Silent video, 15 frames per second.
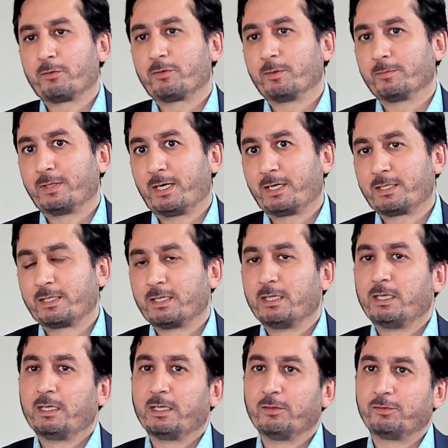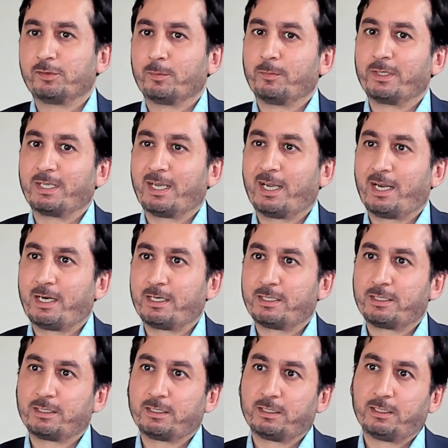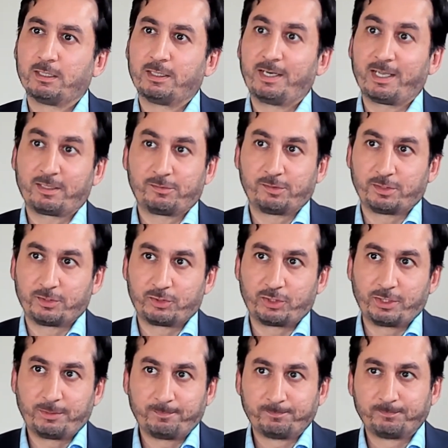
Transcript: from that, if somebody had neck surgery,